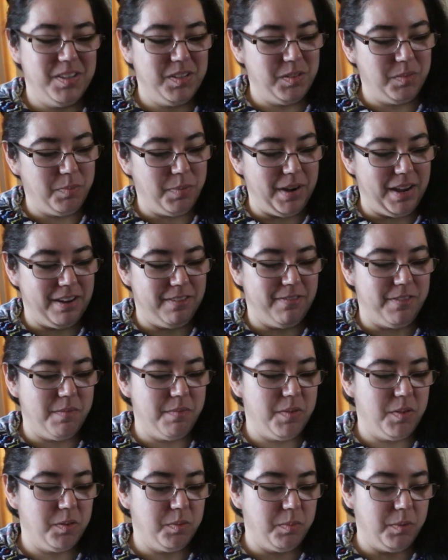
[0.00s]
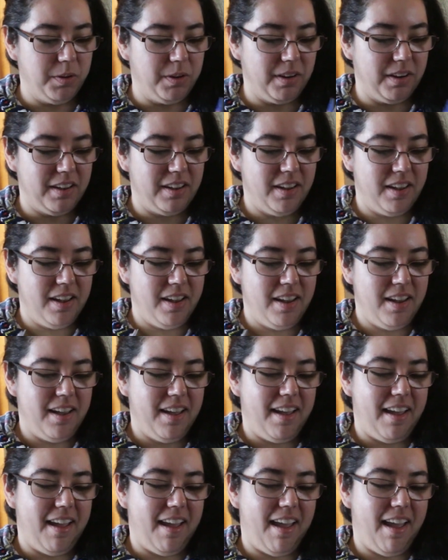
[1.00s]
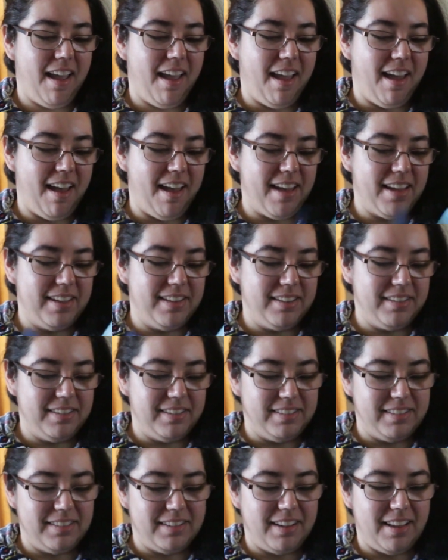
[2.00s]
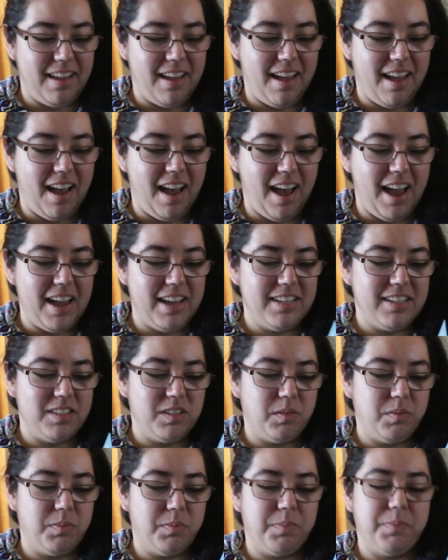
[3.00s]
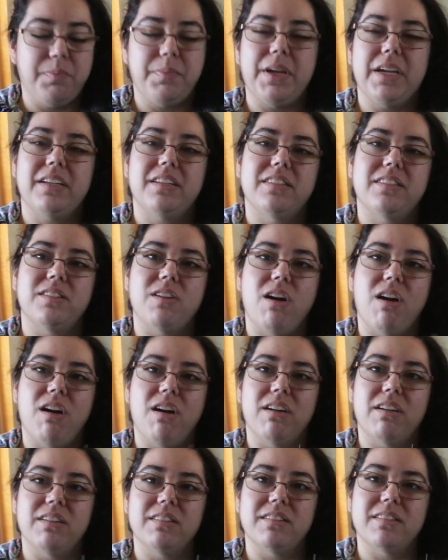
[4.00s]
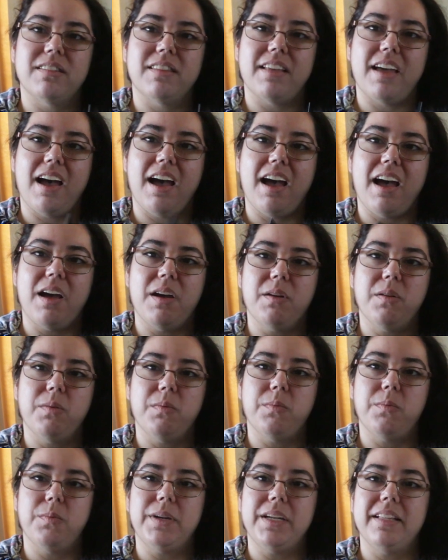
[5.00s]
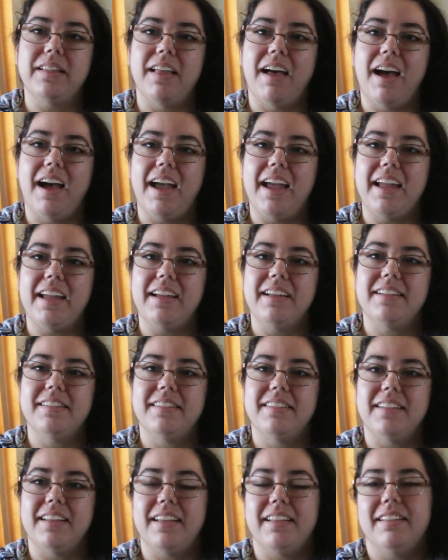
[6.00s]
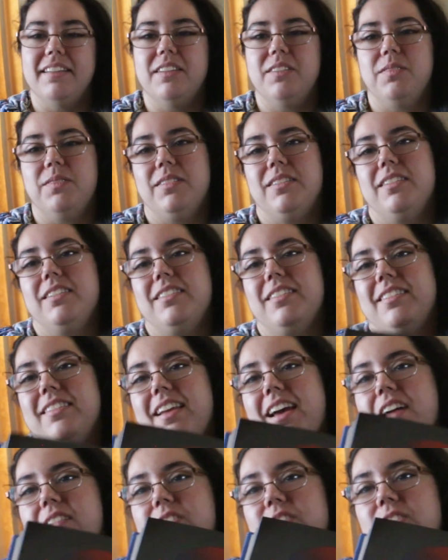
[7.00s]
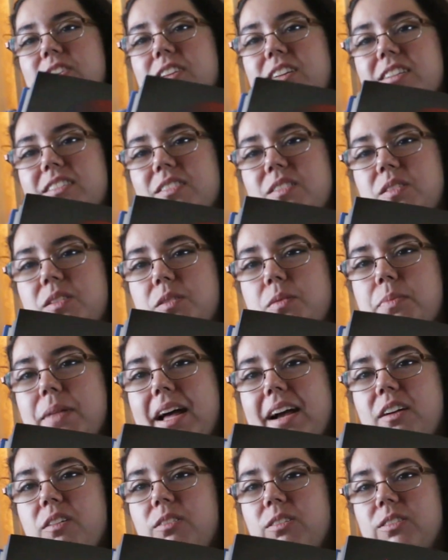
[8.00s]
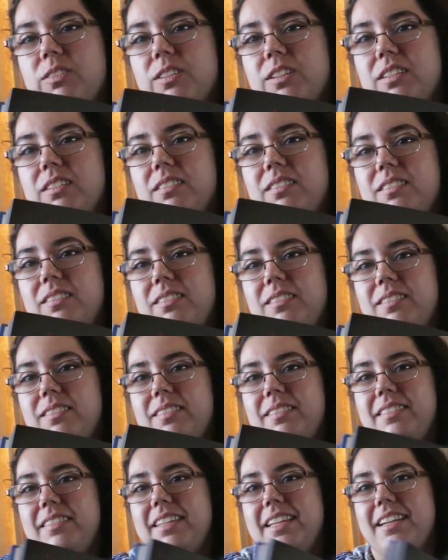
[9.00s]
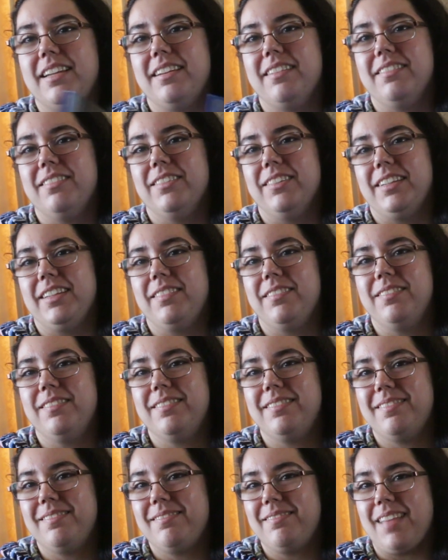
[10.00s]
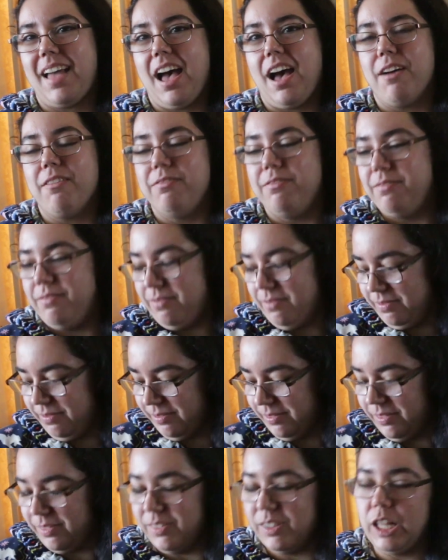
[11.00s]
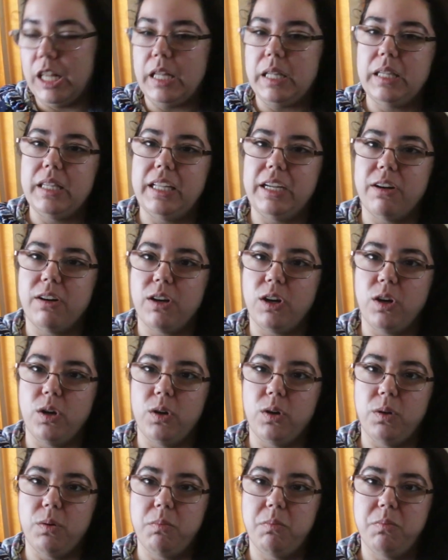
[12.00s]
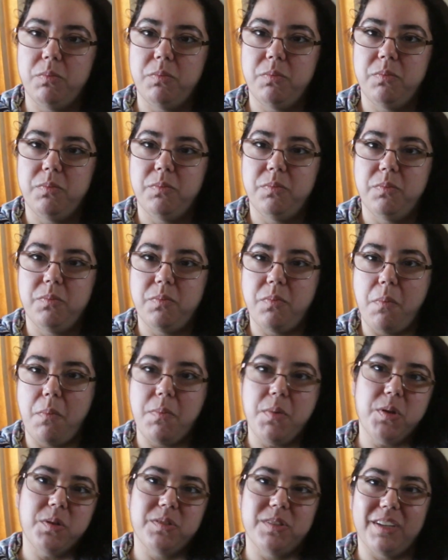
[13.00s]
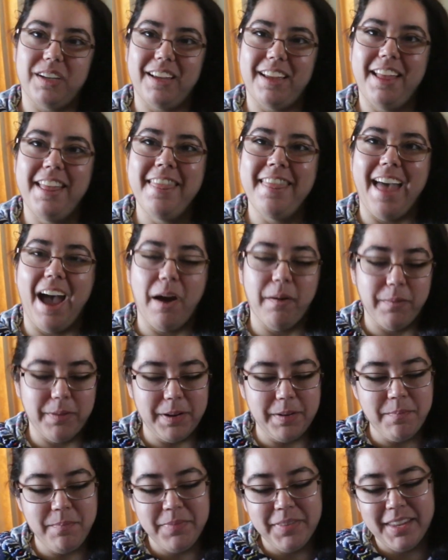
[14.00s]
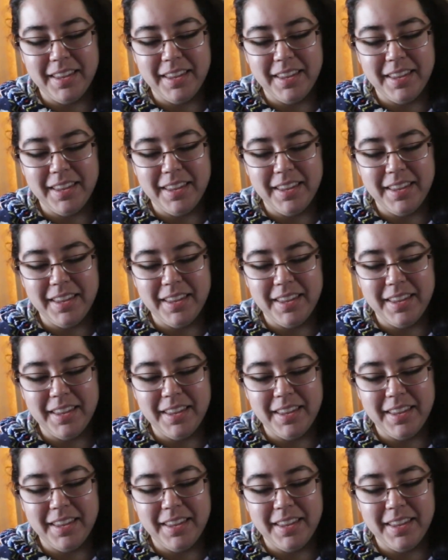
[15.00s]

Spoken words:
spread from this book. And I just picked songs that we liked, and this one doesn't have a song because the Black Cauldron, they didn't really have lyrical music in that one.